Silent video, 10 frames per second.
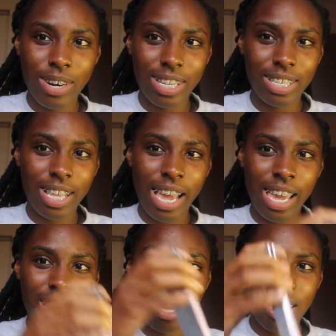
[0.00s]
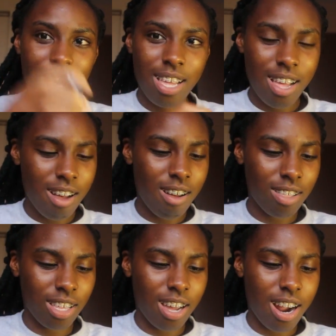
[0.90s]
where it's like
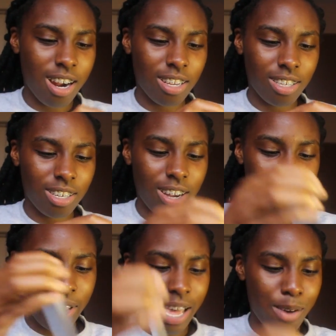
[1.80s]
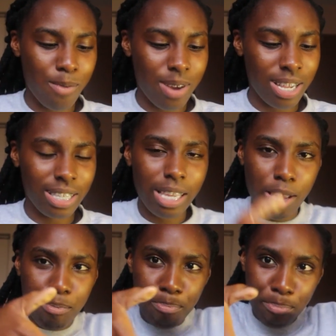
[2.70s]
all the cards are going at once,
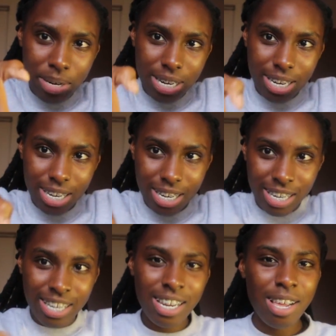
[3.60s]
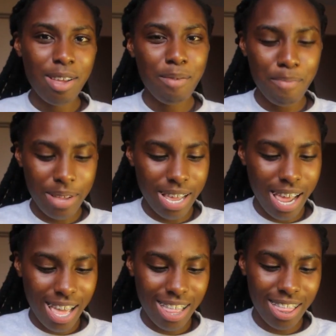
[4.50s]
like,
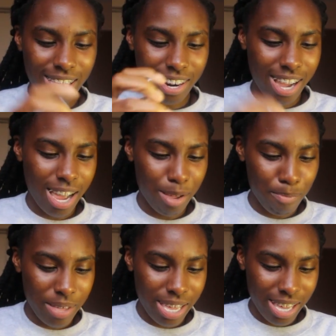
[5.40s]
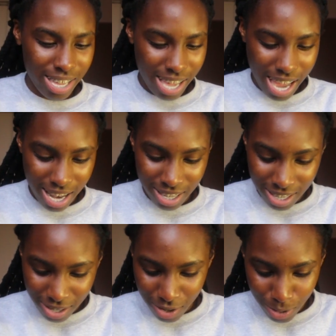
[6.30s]
but they're kind of big and
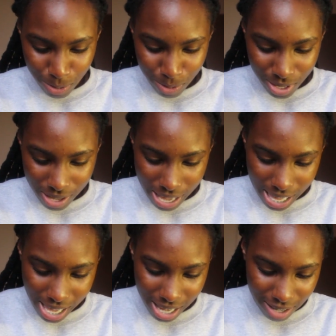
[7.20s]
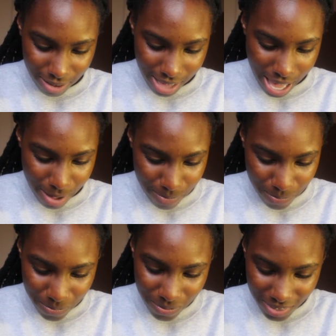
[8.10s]
new, so I can't do that.
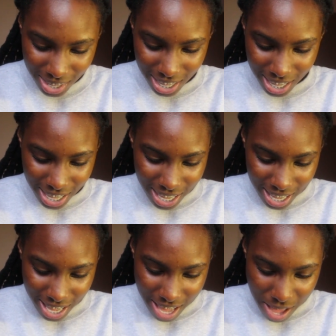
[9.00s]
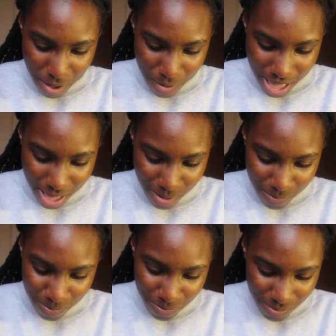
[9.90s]
Oh well.
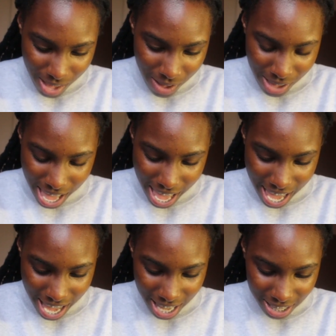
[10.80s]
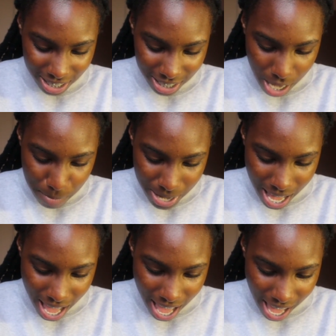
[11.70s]
Okay,
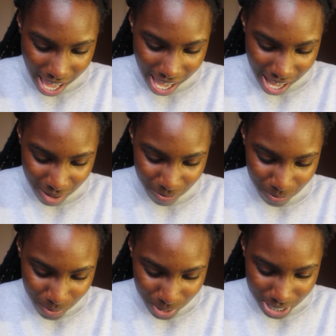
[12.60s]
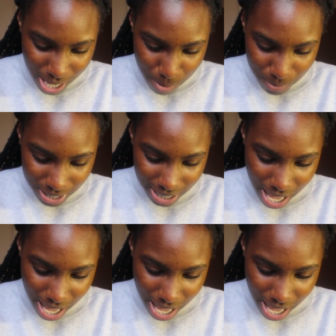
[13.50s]
Gemini. What's up?